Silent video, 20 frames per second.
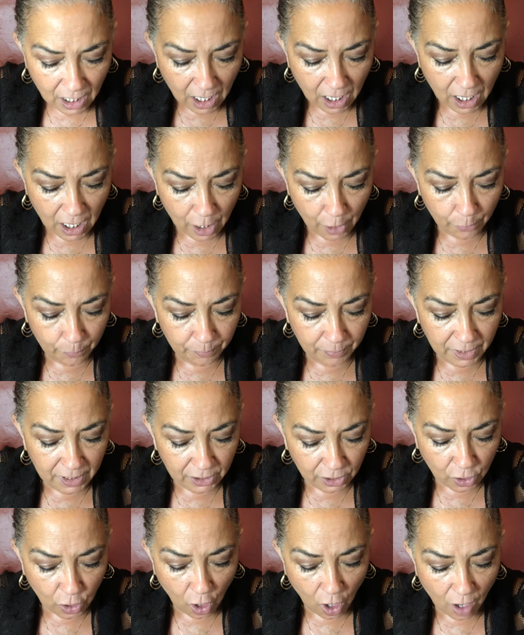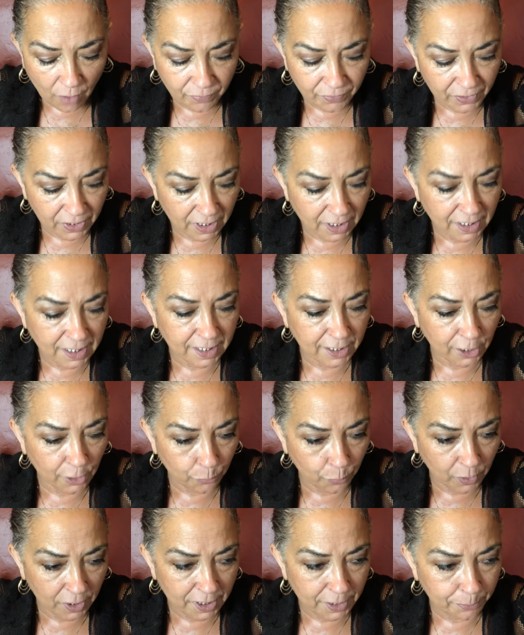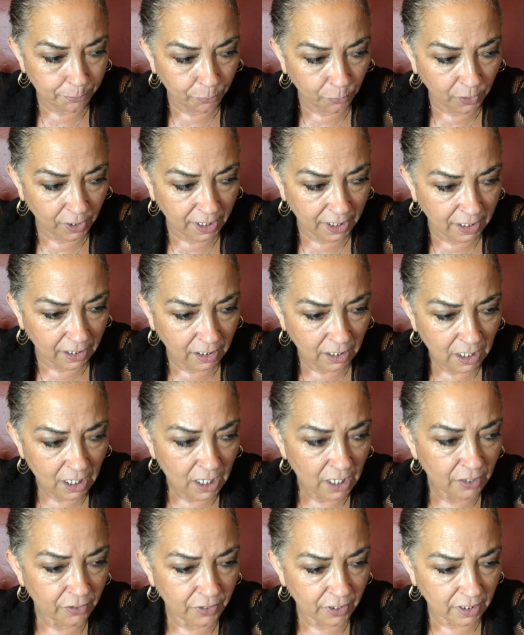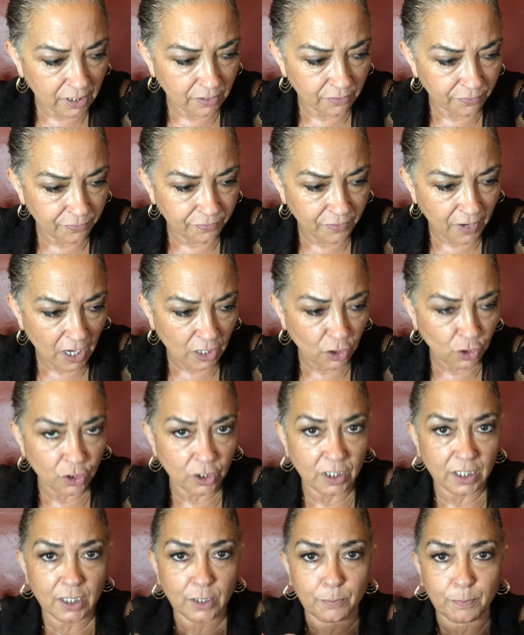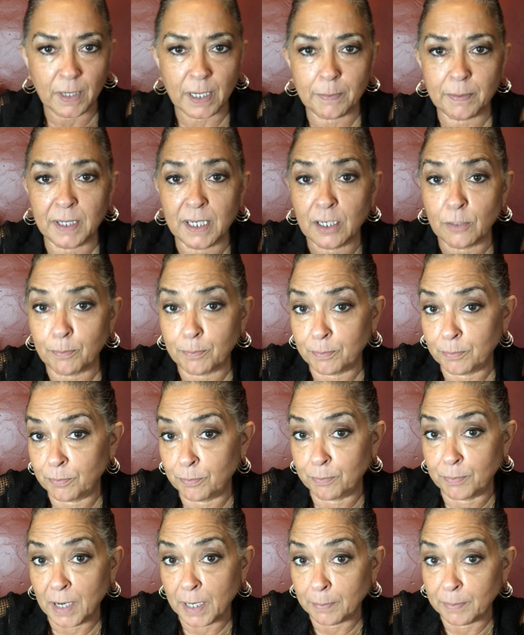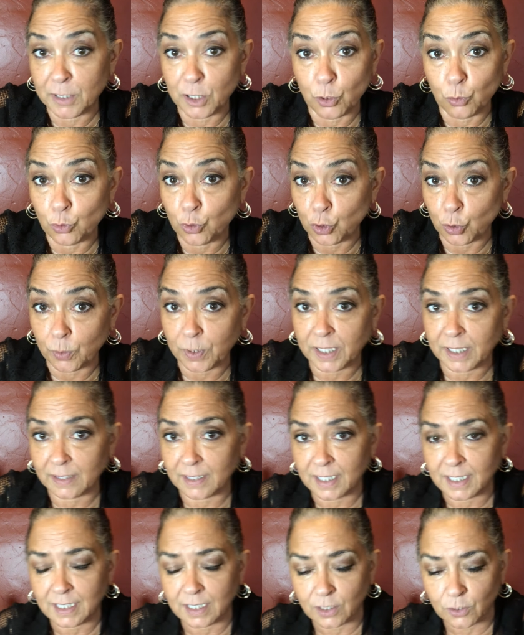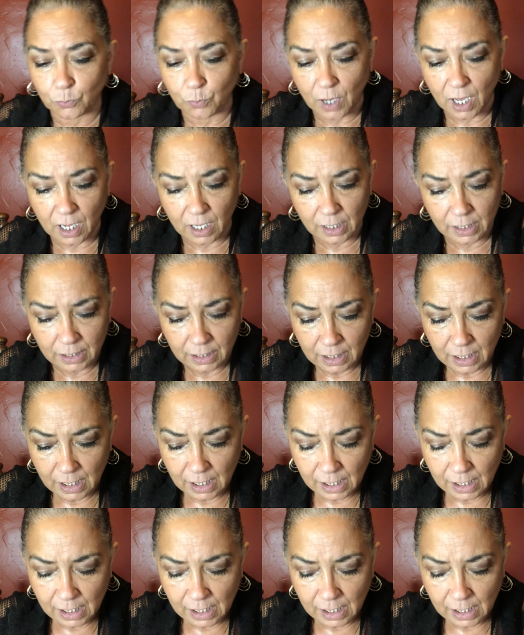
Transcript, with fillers: um, in confidence, the whispering, the confessions, maybe maybe you doing this as well.